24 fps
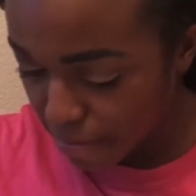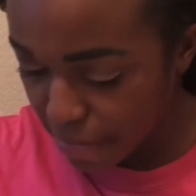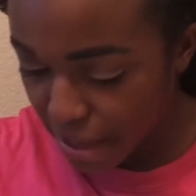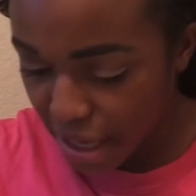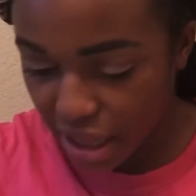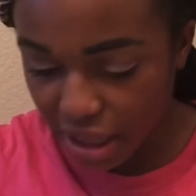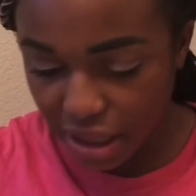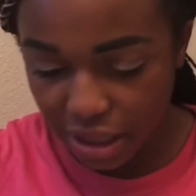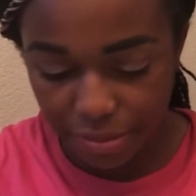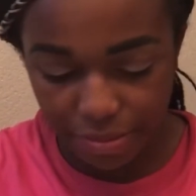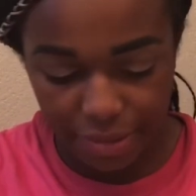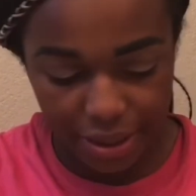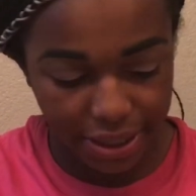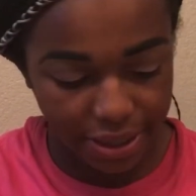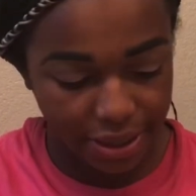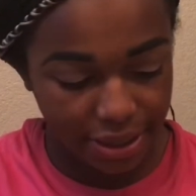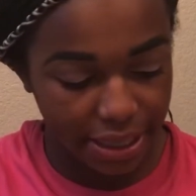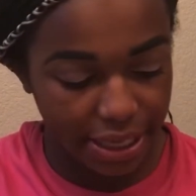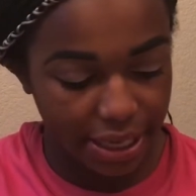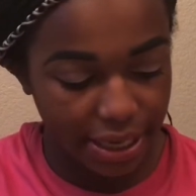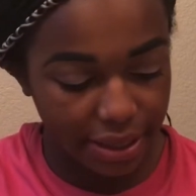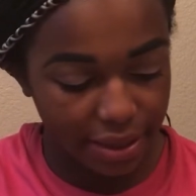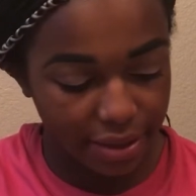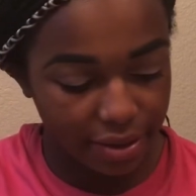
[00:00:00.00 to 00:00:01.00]
mailing me
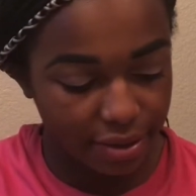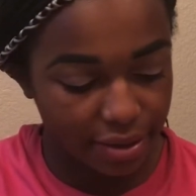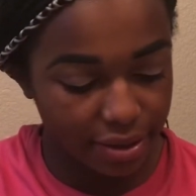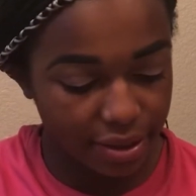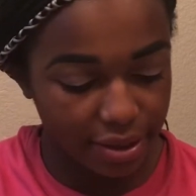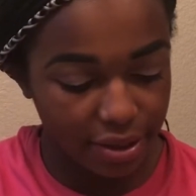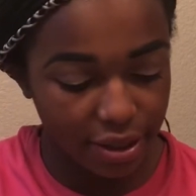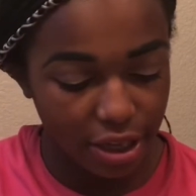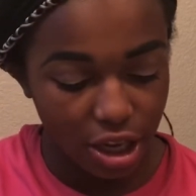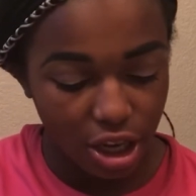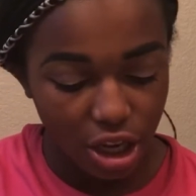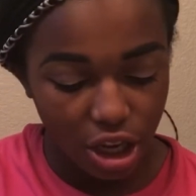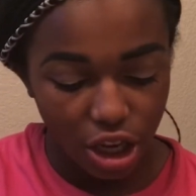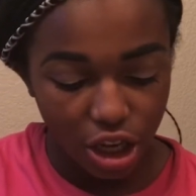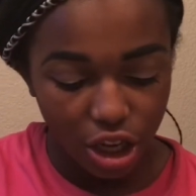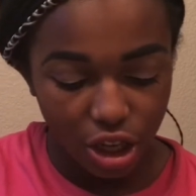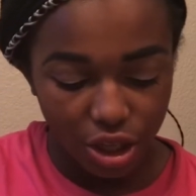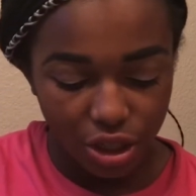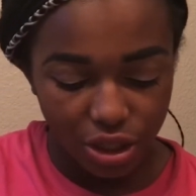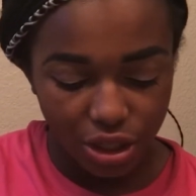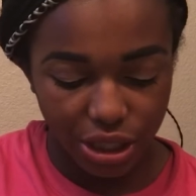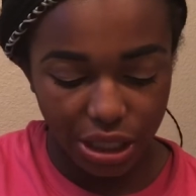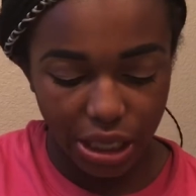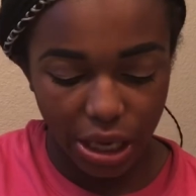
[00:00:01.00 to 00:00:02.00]
things.
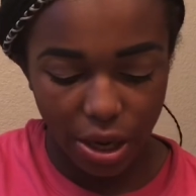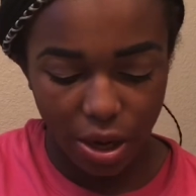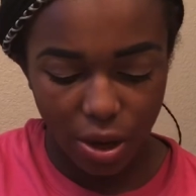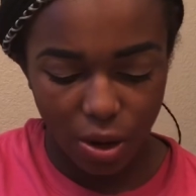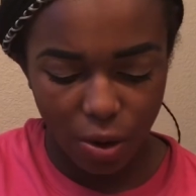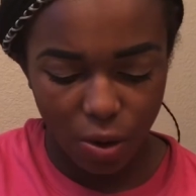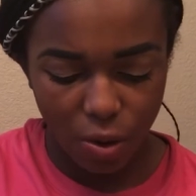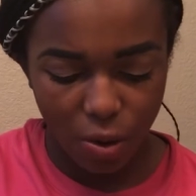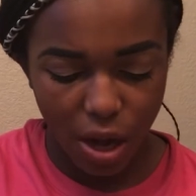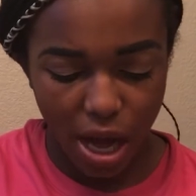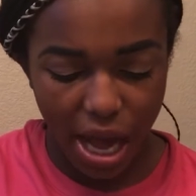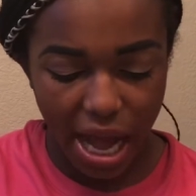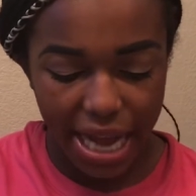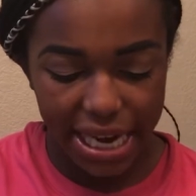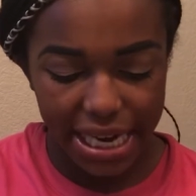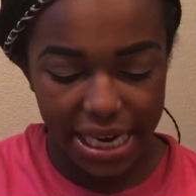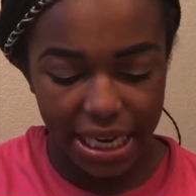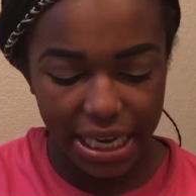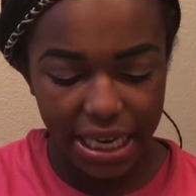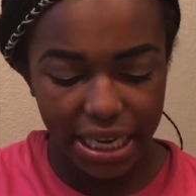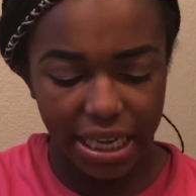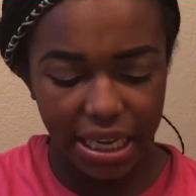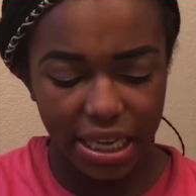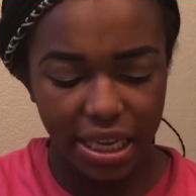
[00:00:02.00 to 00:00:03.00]
So
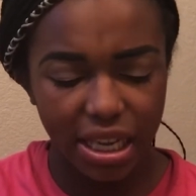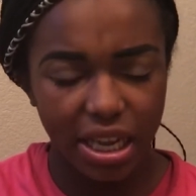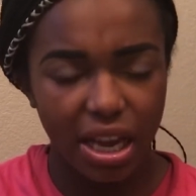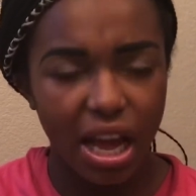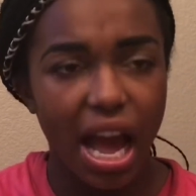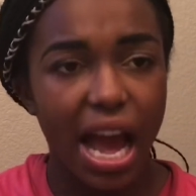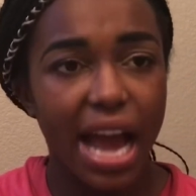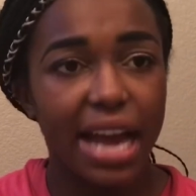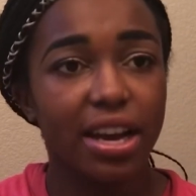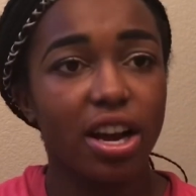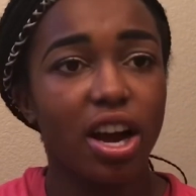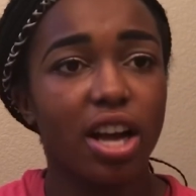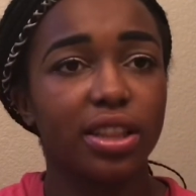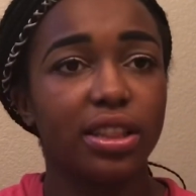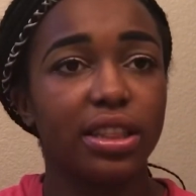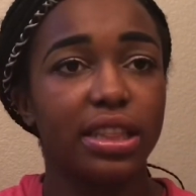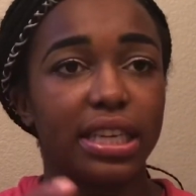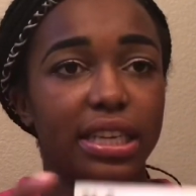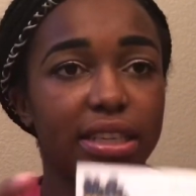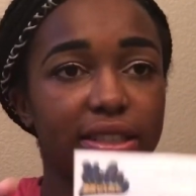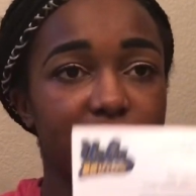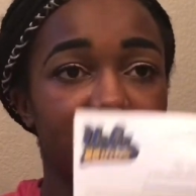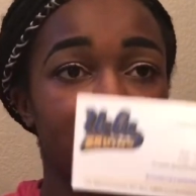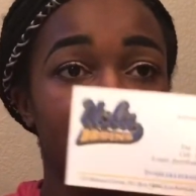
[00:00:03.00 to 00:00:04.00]
I got
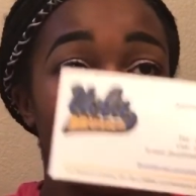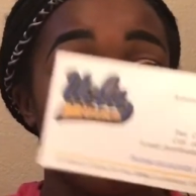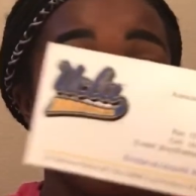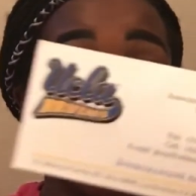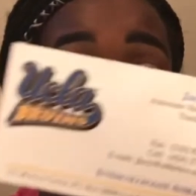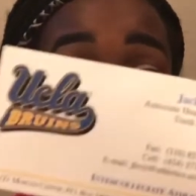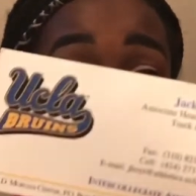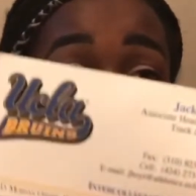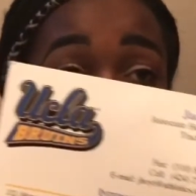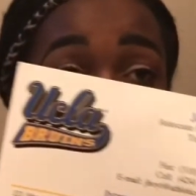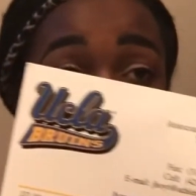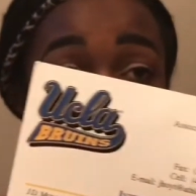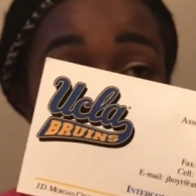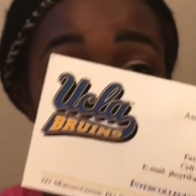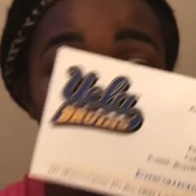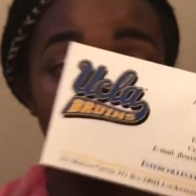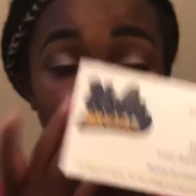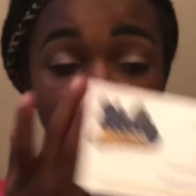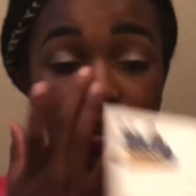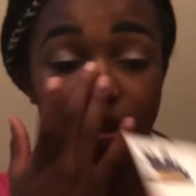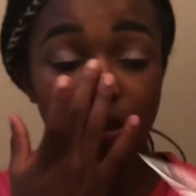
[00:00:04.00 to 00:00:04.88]
this card